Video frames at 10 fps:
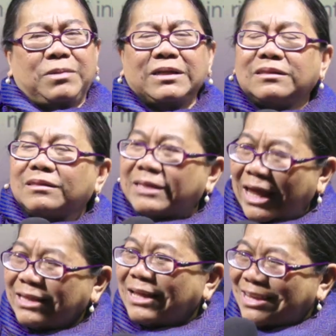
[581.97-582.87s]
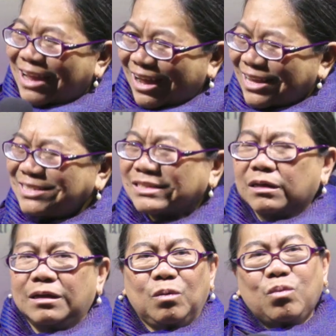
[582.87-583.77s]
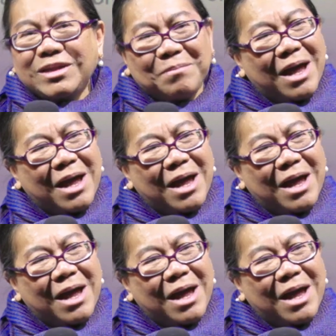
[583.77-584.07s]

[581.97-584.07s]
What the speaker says: But then I asked, what